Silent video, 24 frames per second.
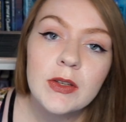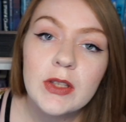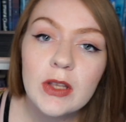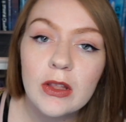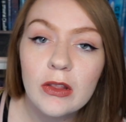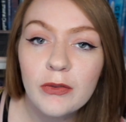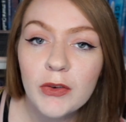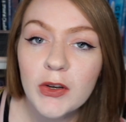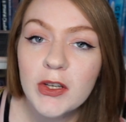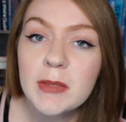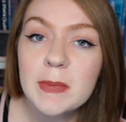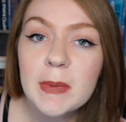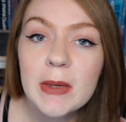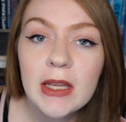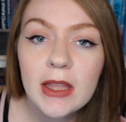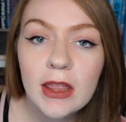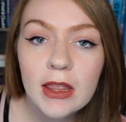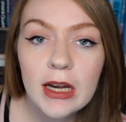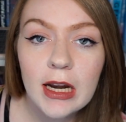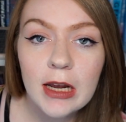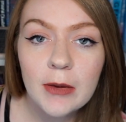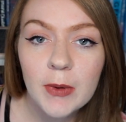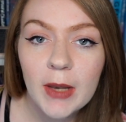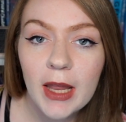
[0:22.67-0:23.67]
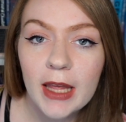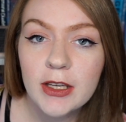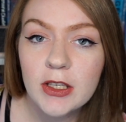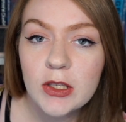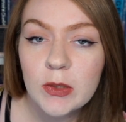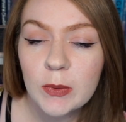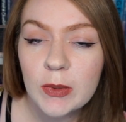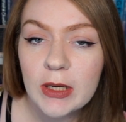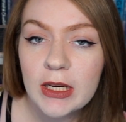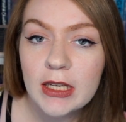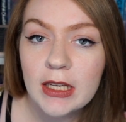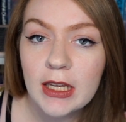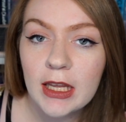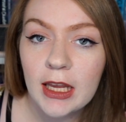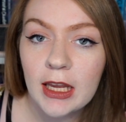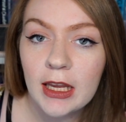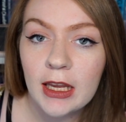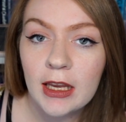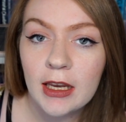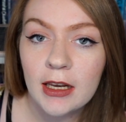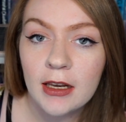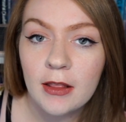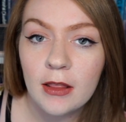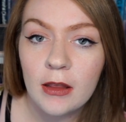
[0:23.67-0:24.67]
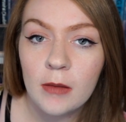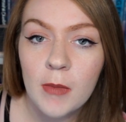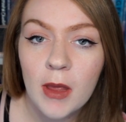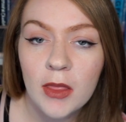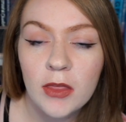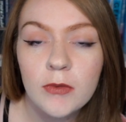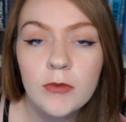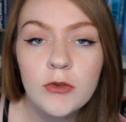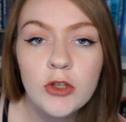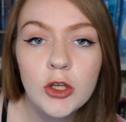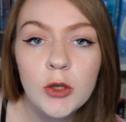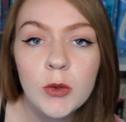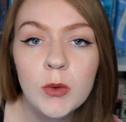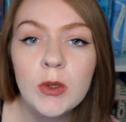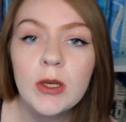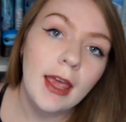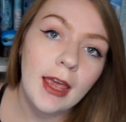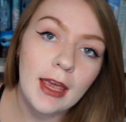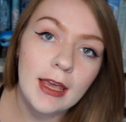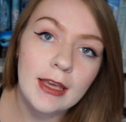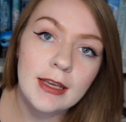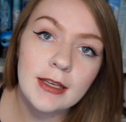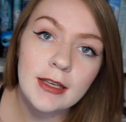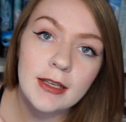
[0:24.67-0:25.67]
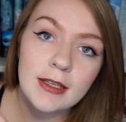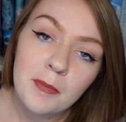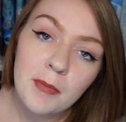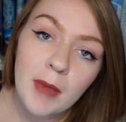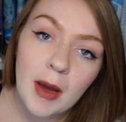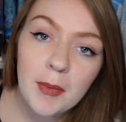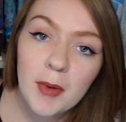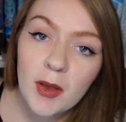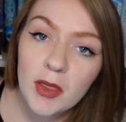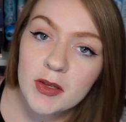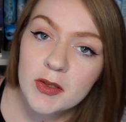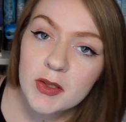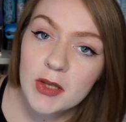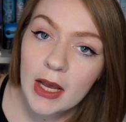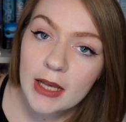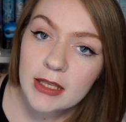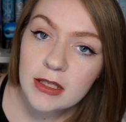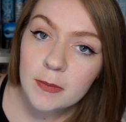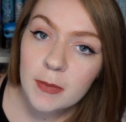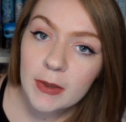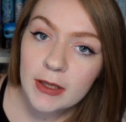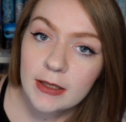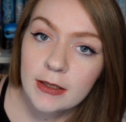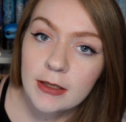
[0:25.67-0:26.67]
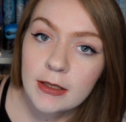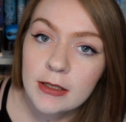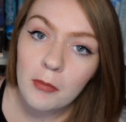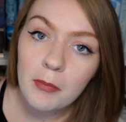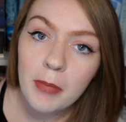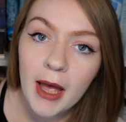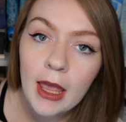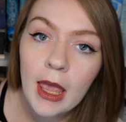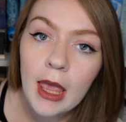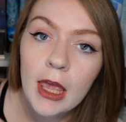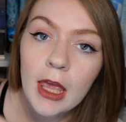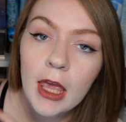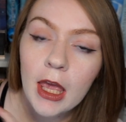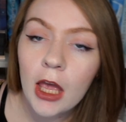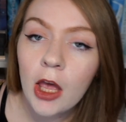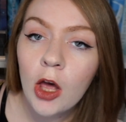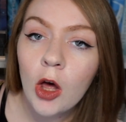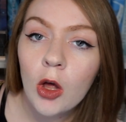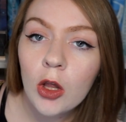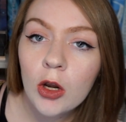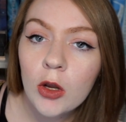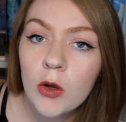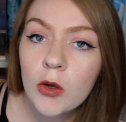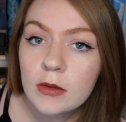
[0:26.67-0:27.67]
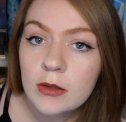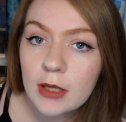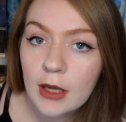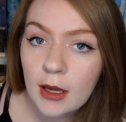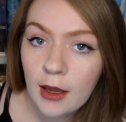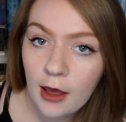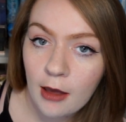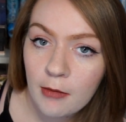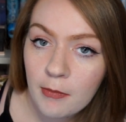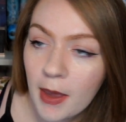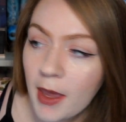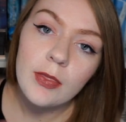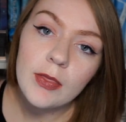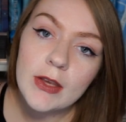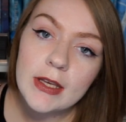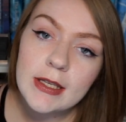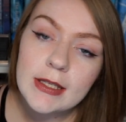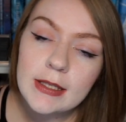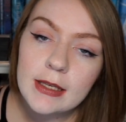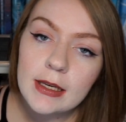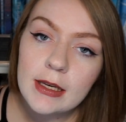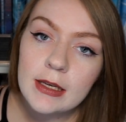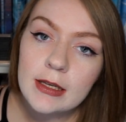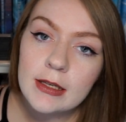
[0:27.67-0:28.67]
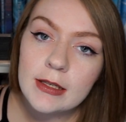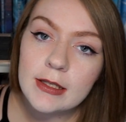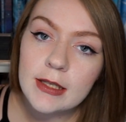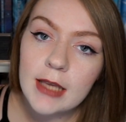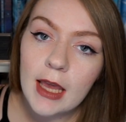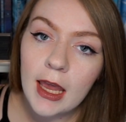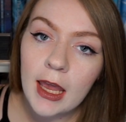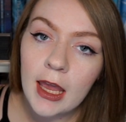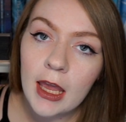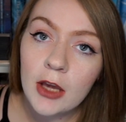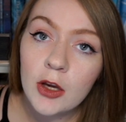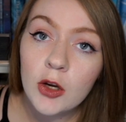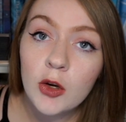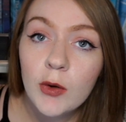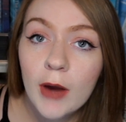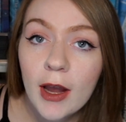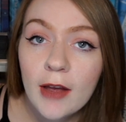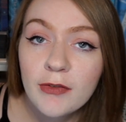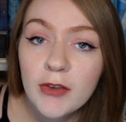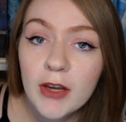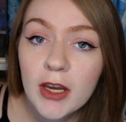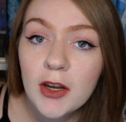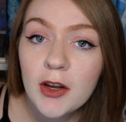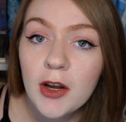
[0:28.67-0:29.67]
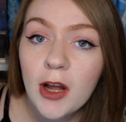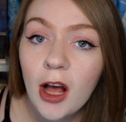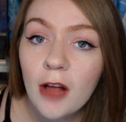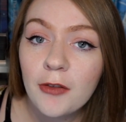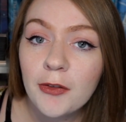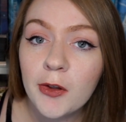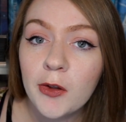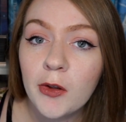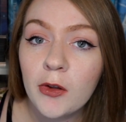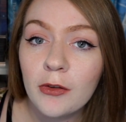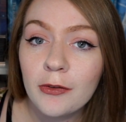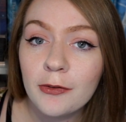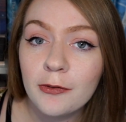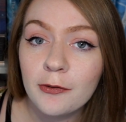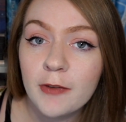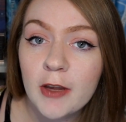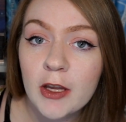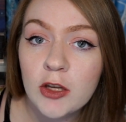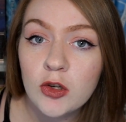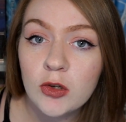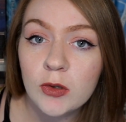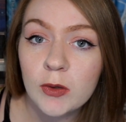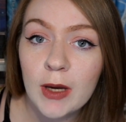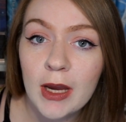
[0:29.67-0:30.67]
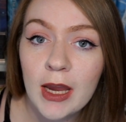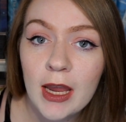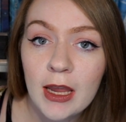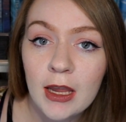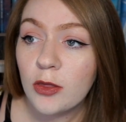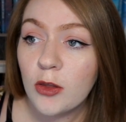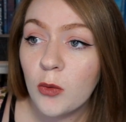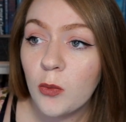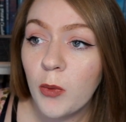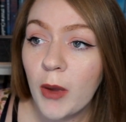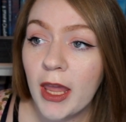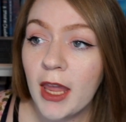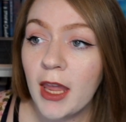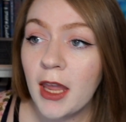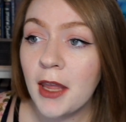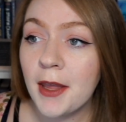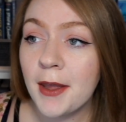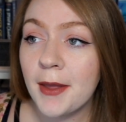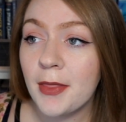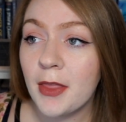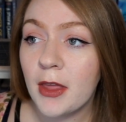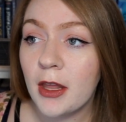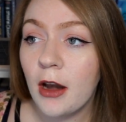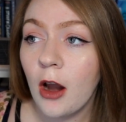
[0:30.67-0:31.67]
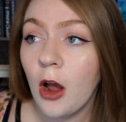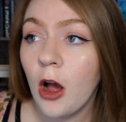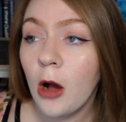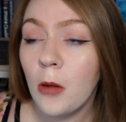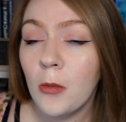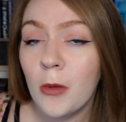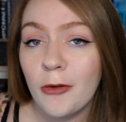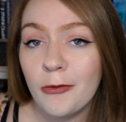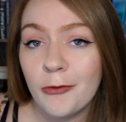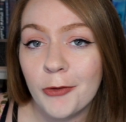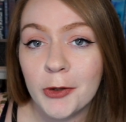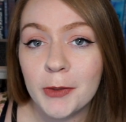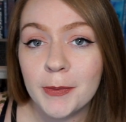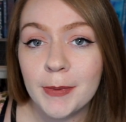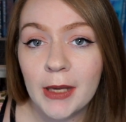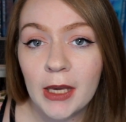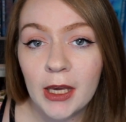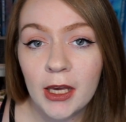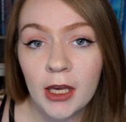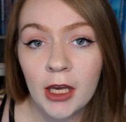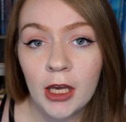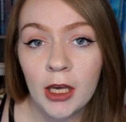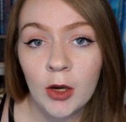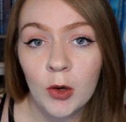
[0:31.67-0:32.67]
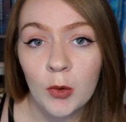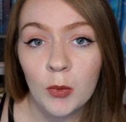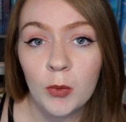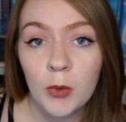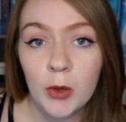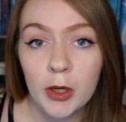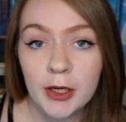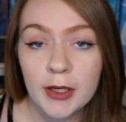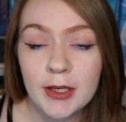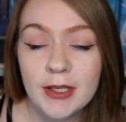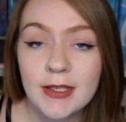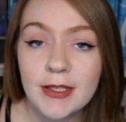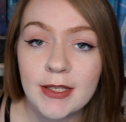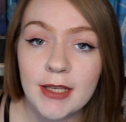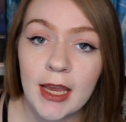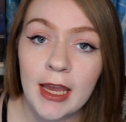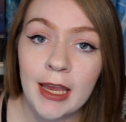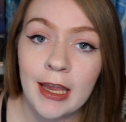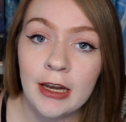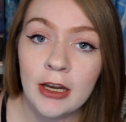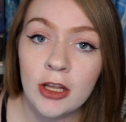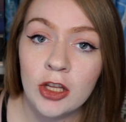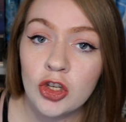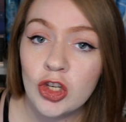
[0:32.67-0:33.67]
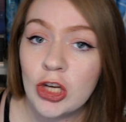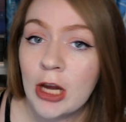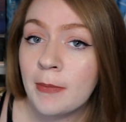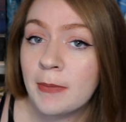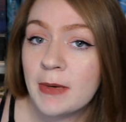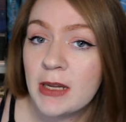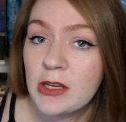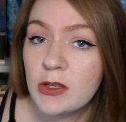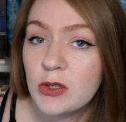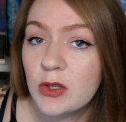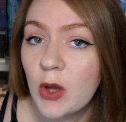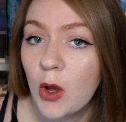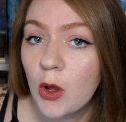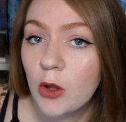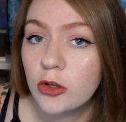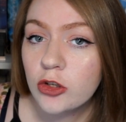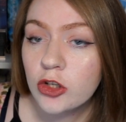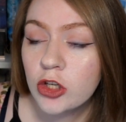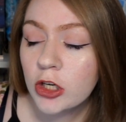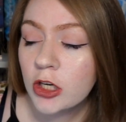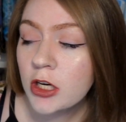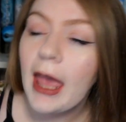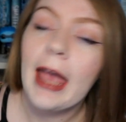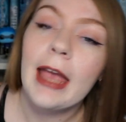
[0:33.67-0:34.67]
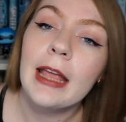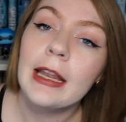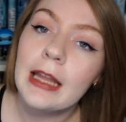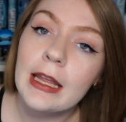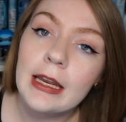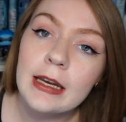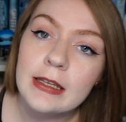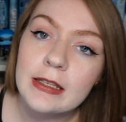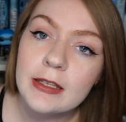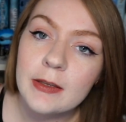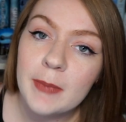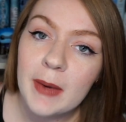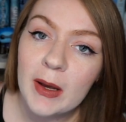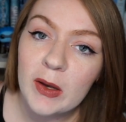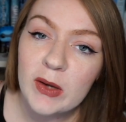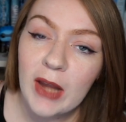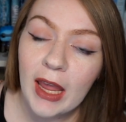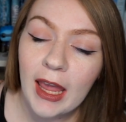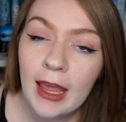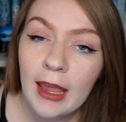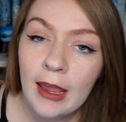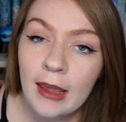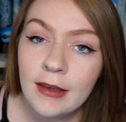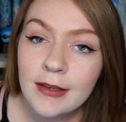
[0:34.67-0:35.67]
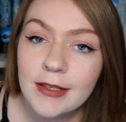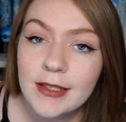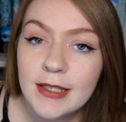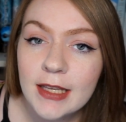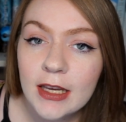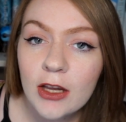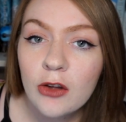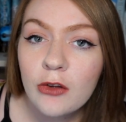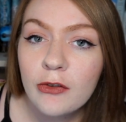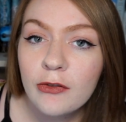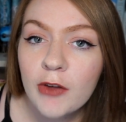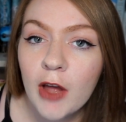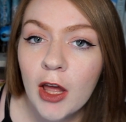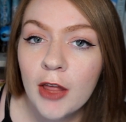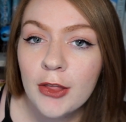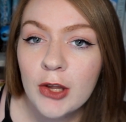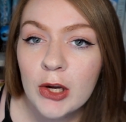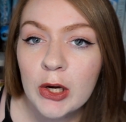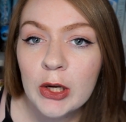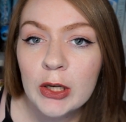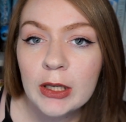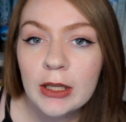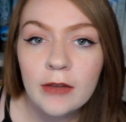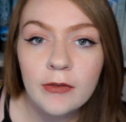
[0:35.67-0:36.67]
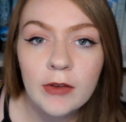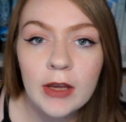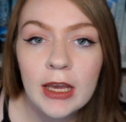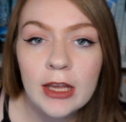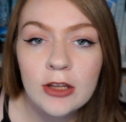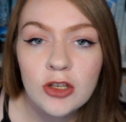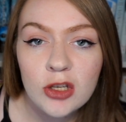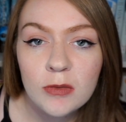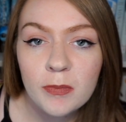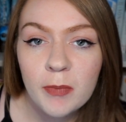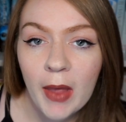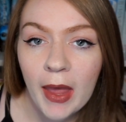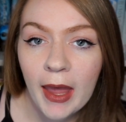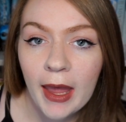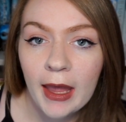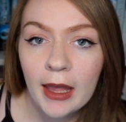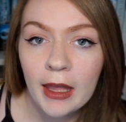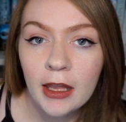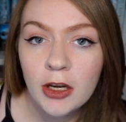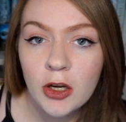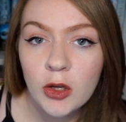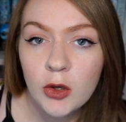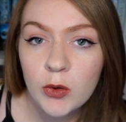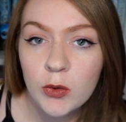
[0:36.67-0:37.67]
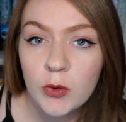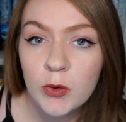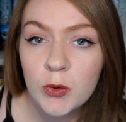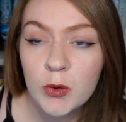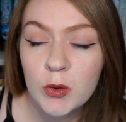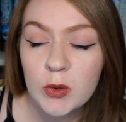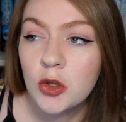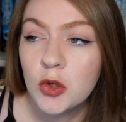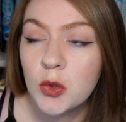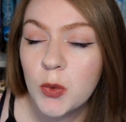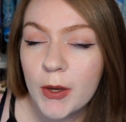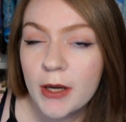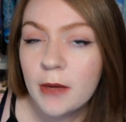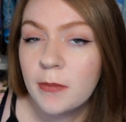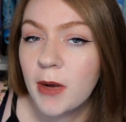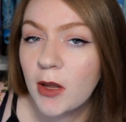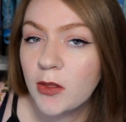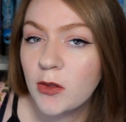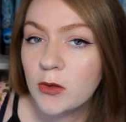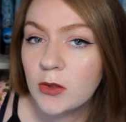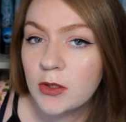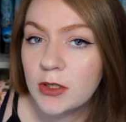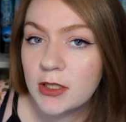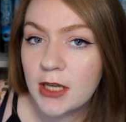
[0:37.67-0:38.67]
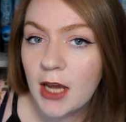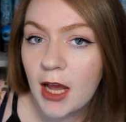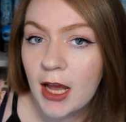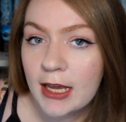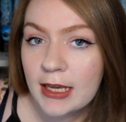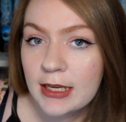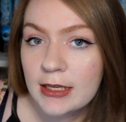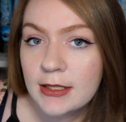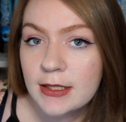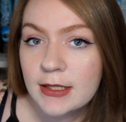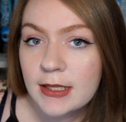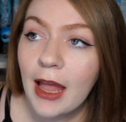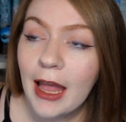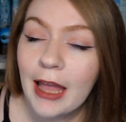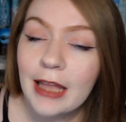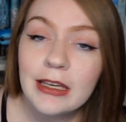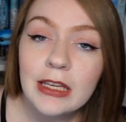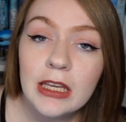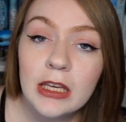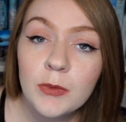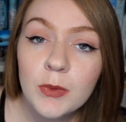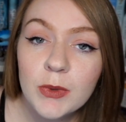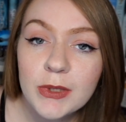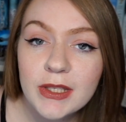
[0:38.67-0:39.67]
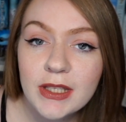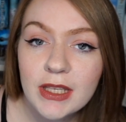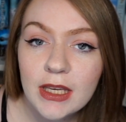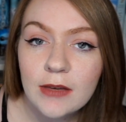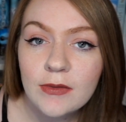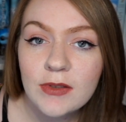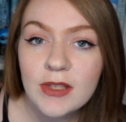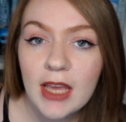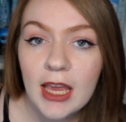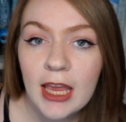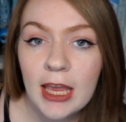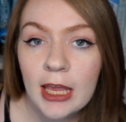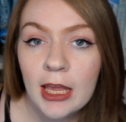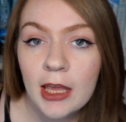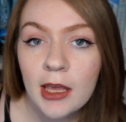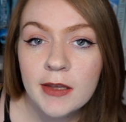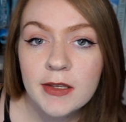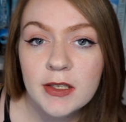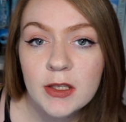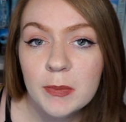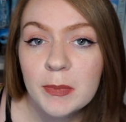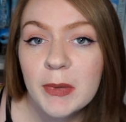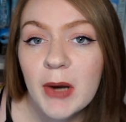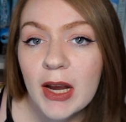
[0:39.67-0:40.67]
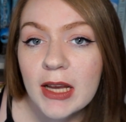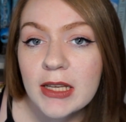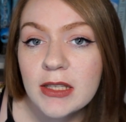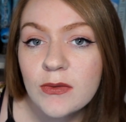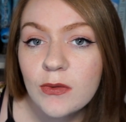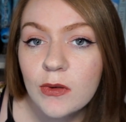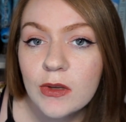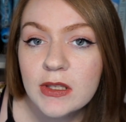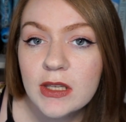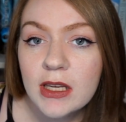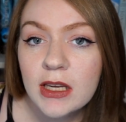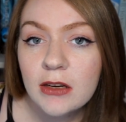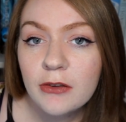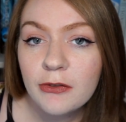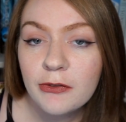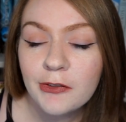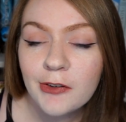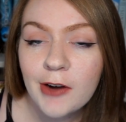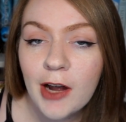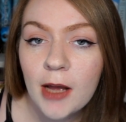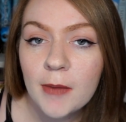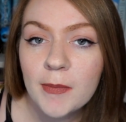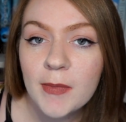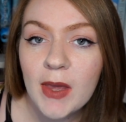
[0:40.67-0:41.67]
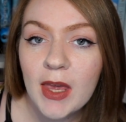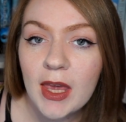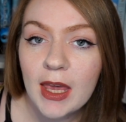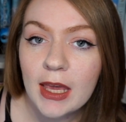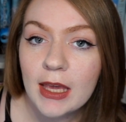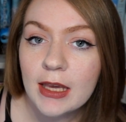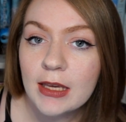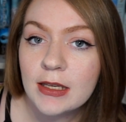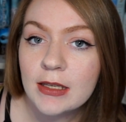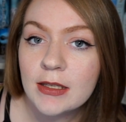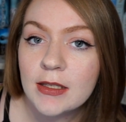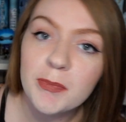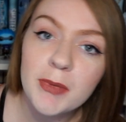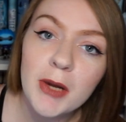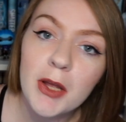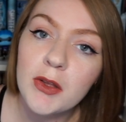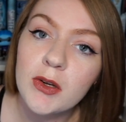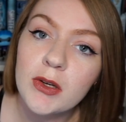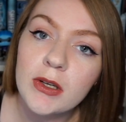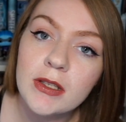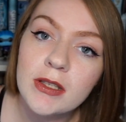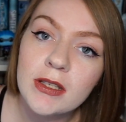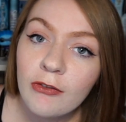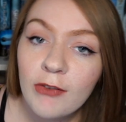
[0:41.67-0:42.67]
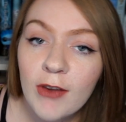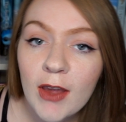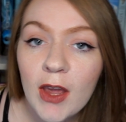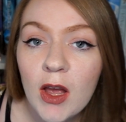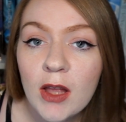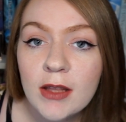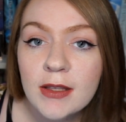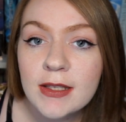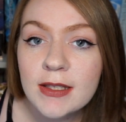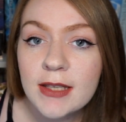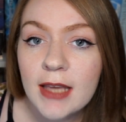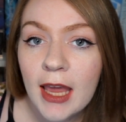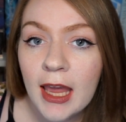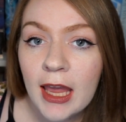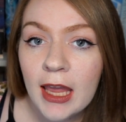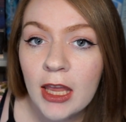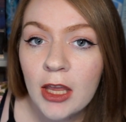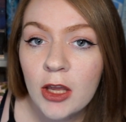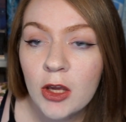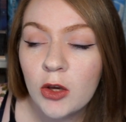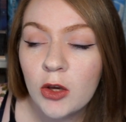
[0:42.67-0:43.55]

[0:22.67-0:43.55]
So the first book that I would like to read in the month of June is My Brother's Husband by Gengoro Tagame. This is a graphic novel featuring the way that homophobia works in Japanese culture, and it is about a single father living in Japan whose twin brother dies, and he receives a surprise visit from his brother's fiance,